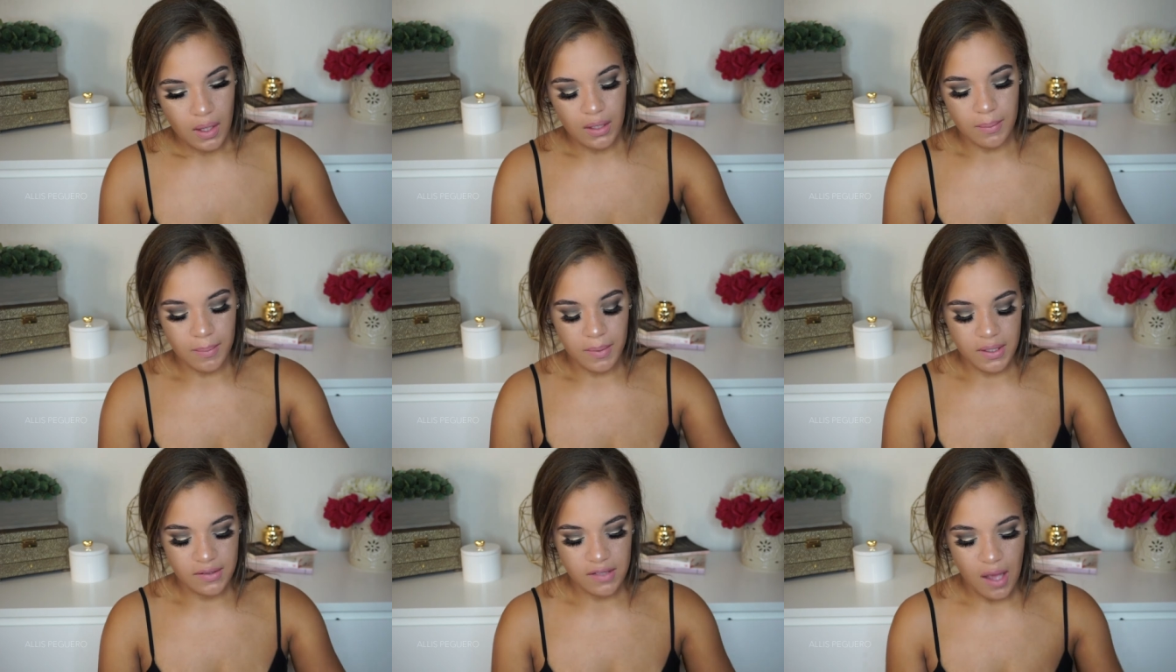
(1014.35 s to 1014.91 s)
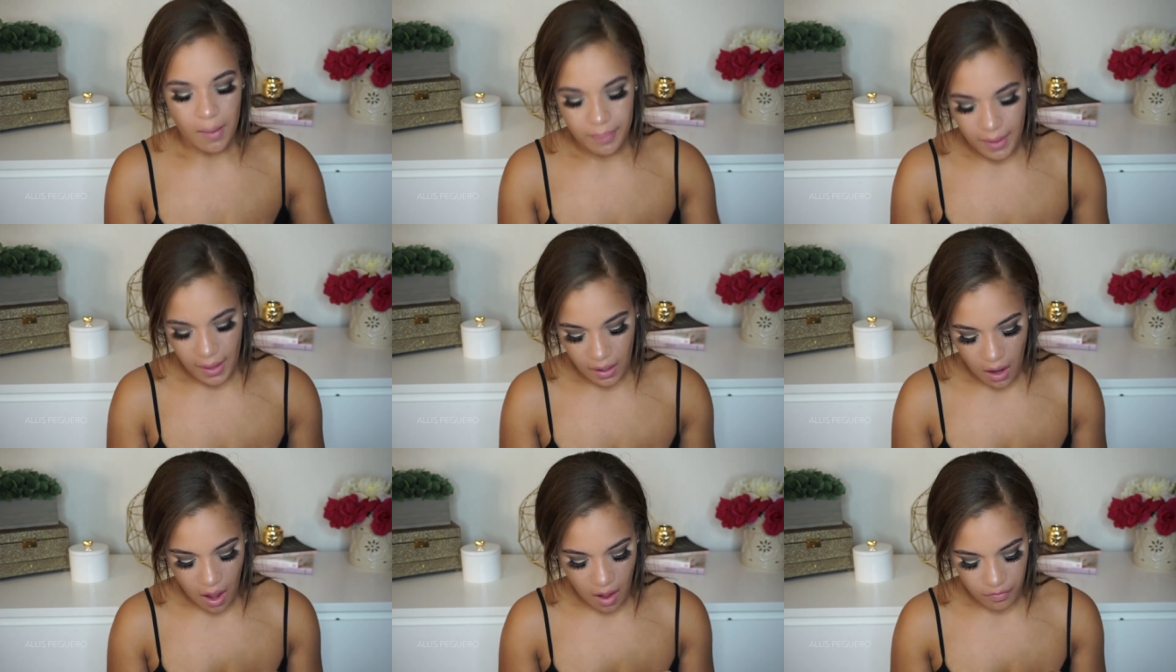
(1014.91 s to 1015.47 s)
I'm going to top
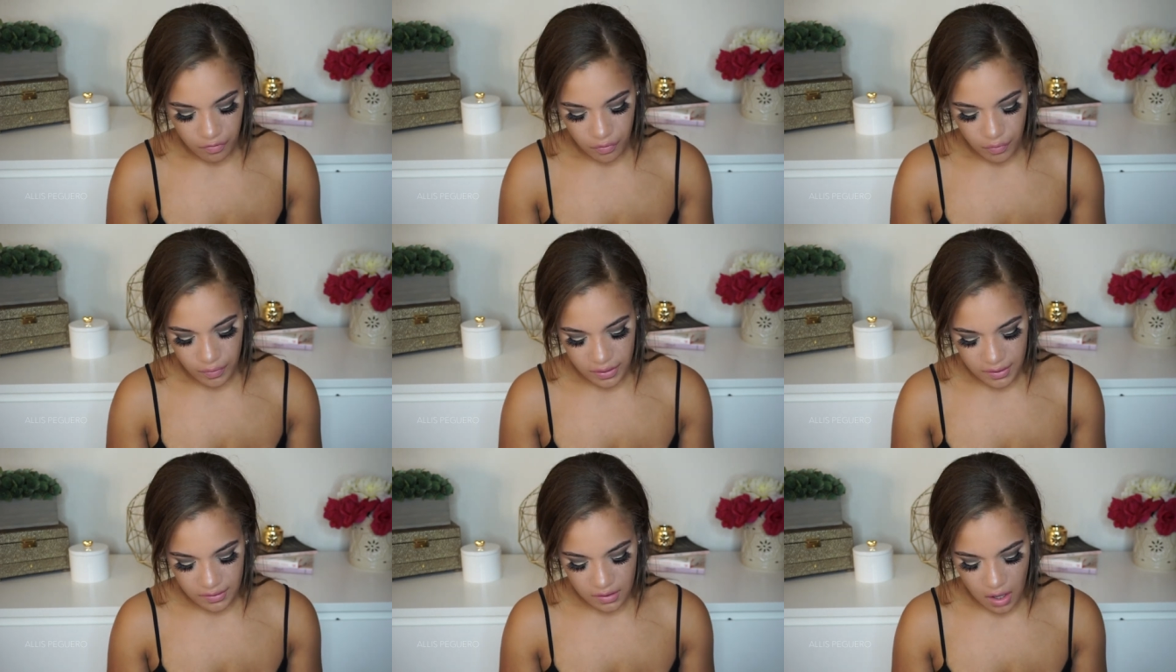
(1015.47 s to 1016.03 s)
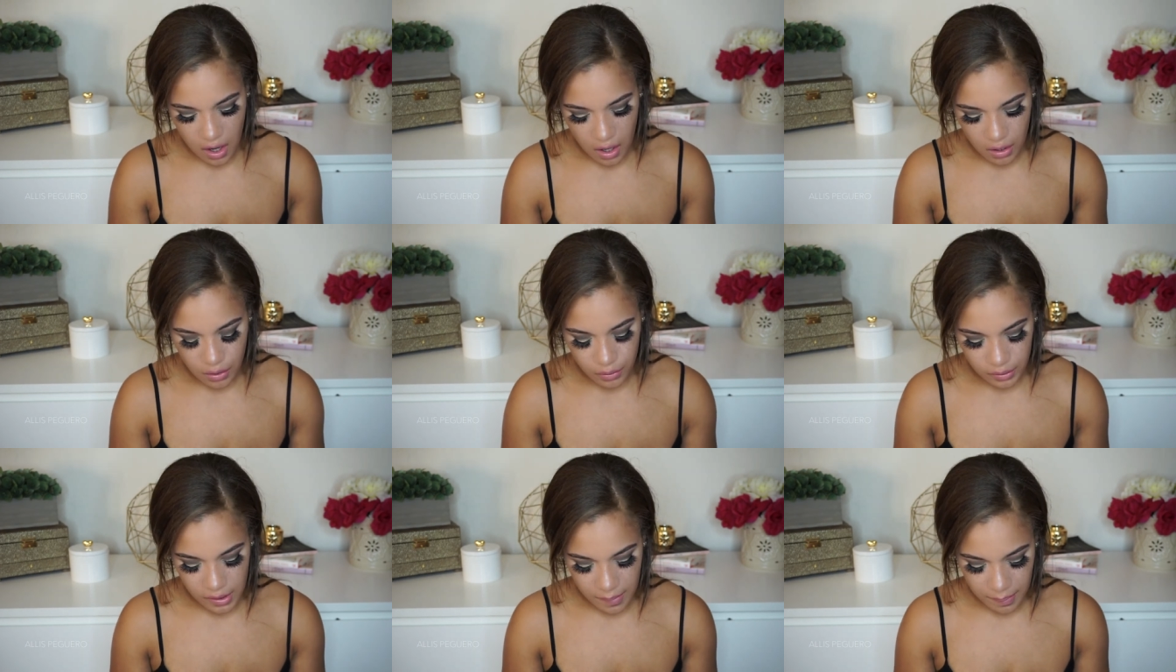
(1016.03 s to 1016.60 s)
that off with this
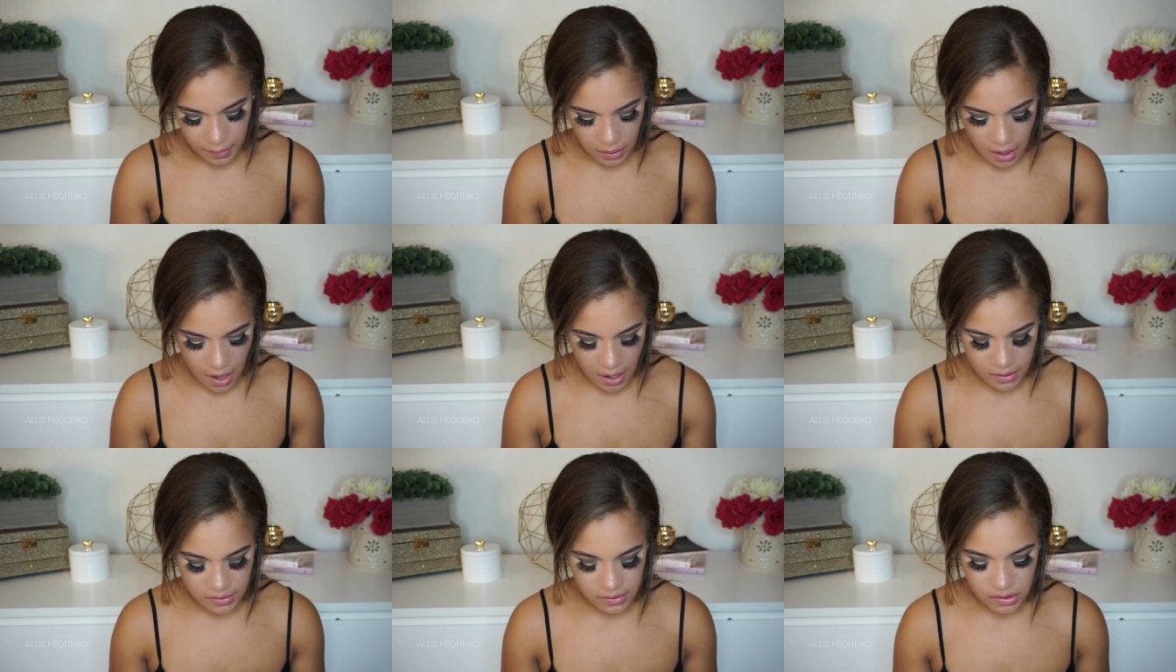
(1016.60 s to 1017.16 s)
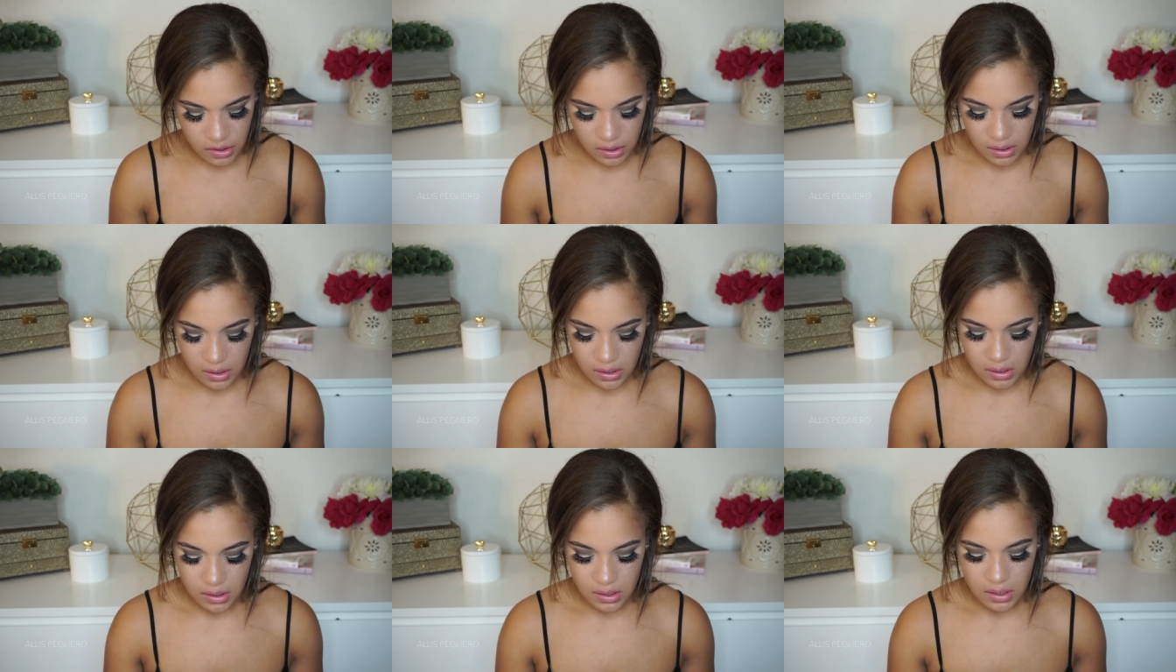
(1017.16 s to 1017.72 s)
Cargo lip gloss
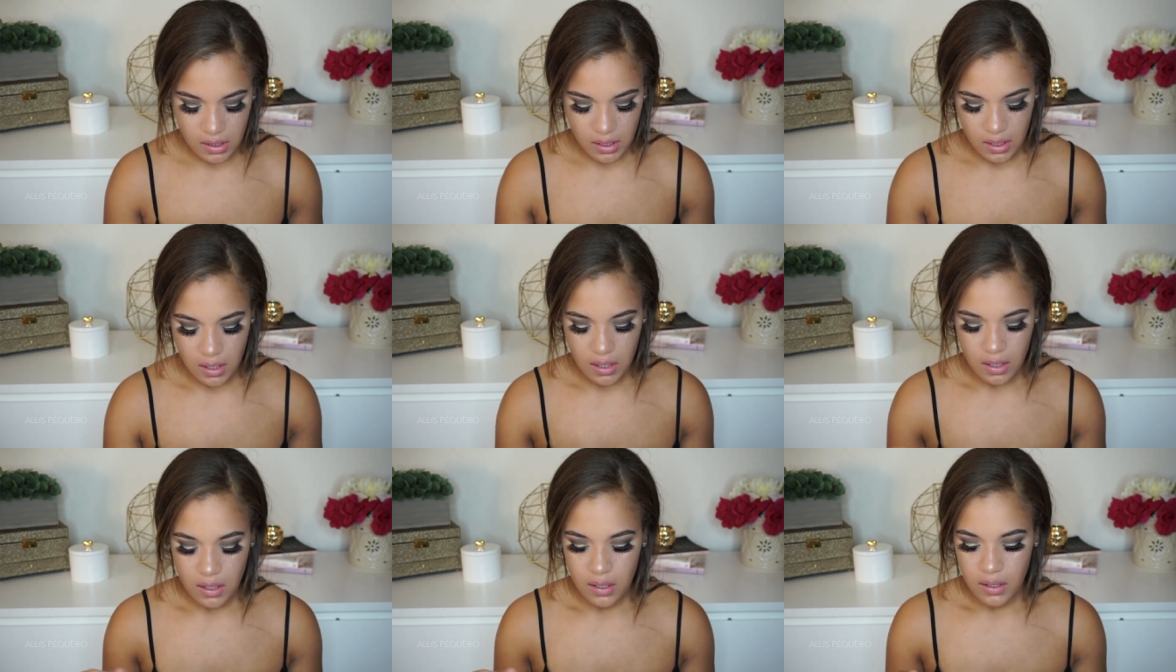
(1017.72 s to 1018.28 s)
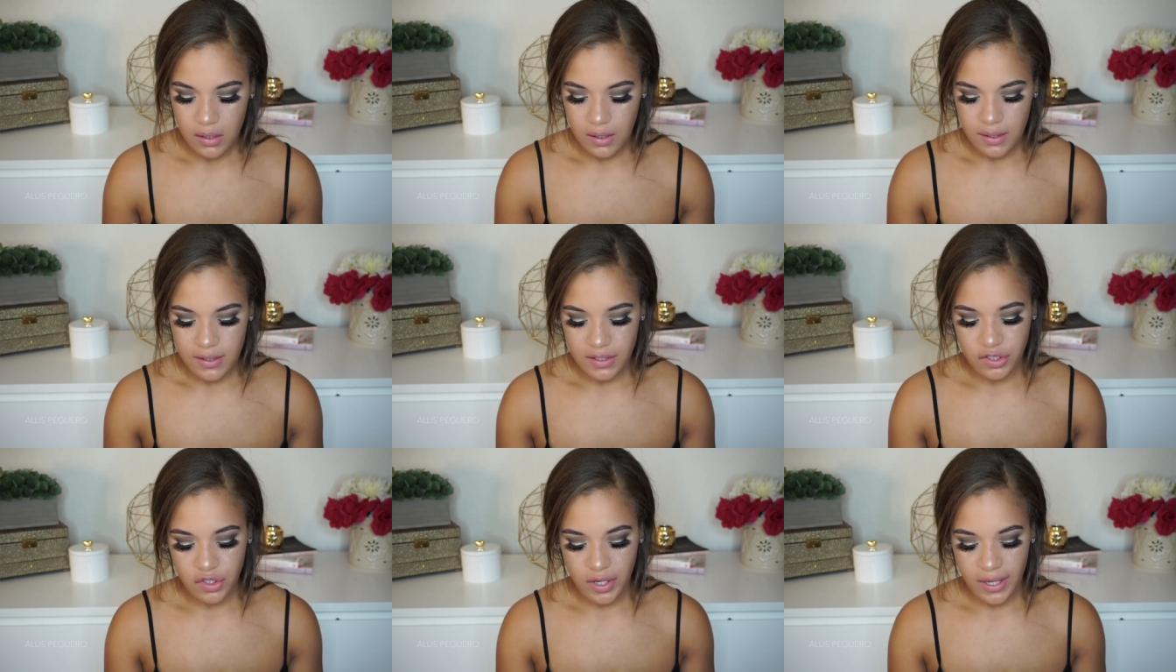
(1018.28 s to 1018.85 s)

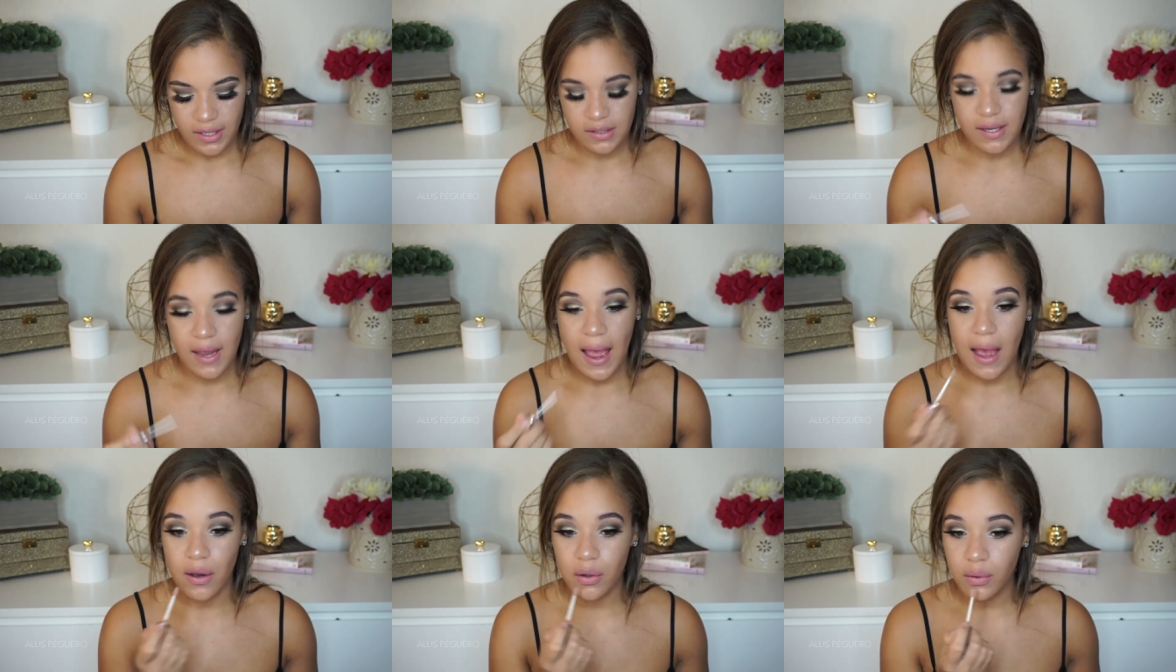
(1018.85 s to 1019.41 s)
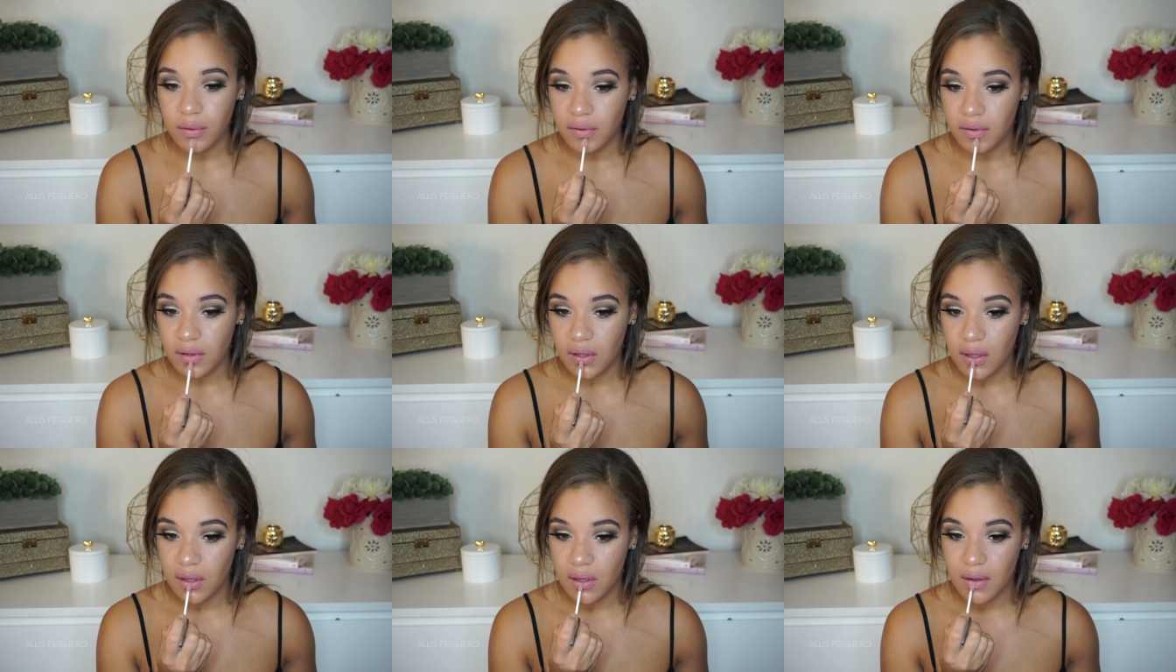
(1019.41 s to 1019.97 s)
in the shade Taos.